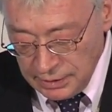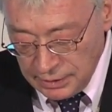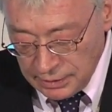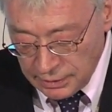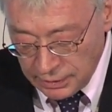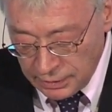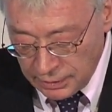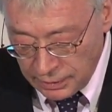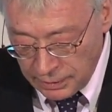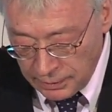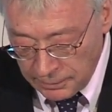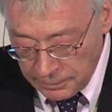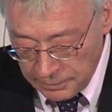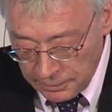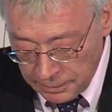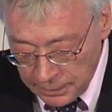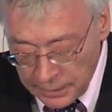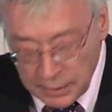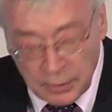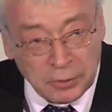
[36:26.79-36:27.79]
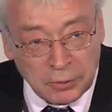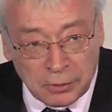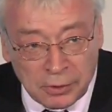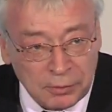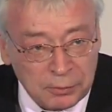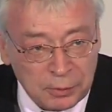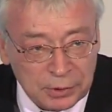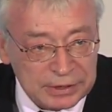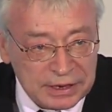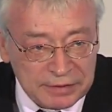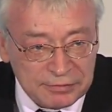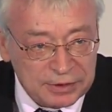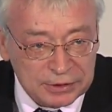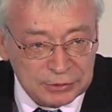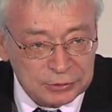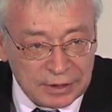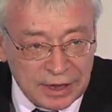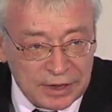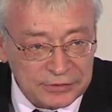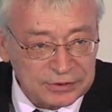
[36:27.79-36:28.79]
Or
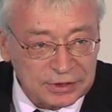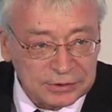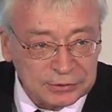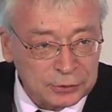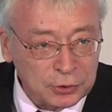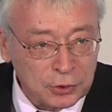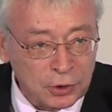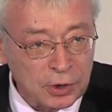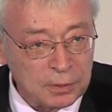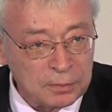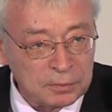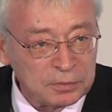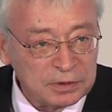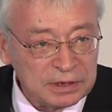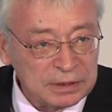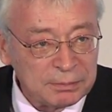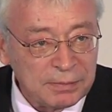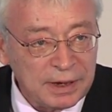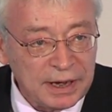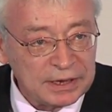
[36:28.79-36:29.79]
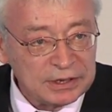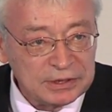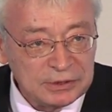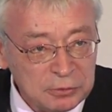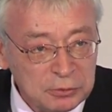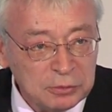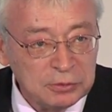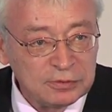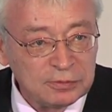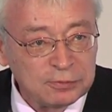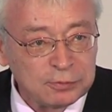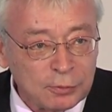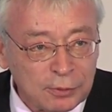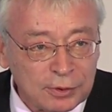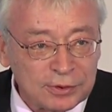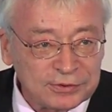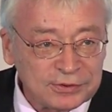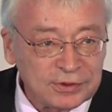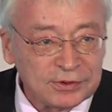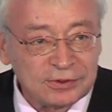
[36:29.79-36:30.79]
whatever other term we might use
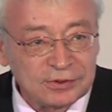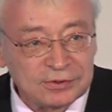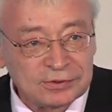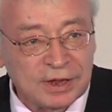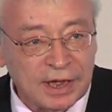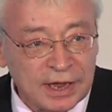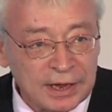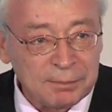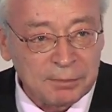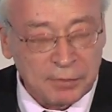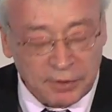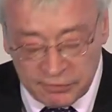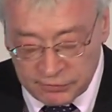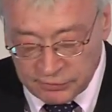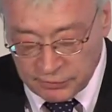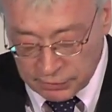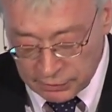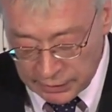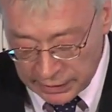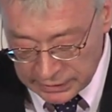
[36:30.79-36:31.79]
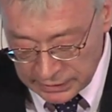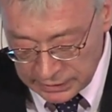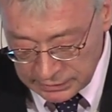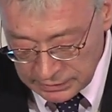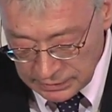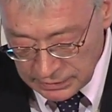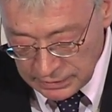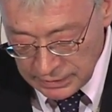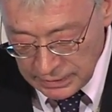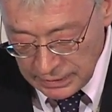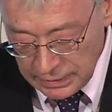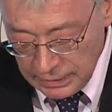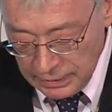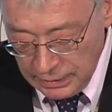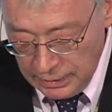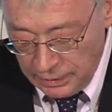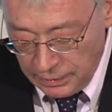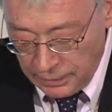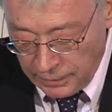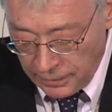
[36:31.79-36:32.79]
for this type of credit,
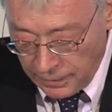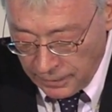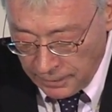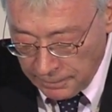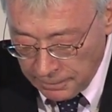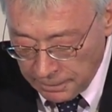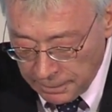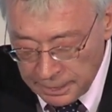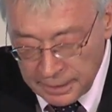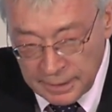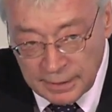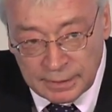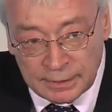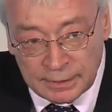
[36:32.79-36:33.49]
and